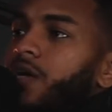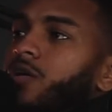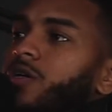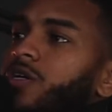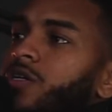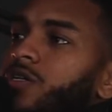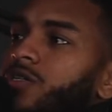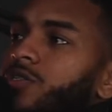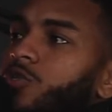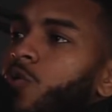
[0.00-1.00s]
is
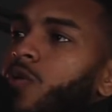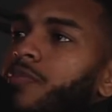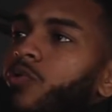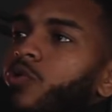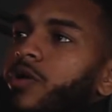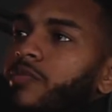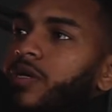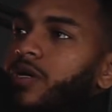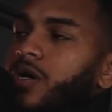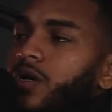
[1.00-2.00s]
so important
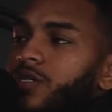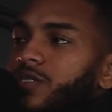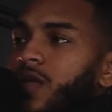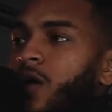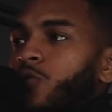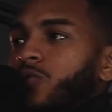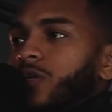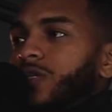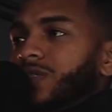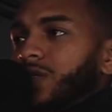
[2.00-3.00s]
because not only
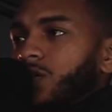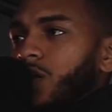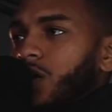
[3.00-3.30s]
is it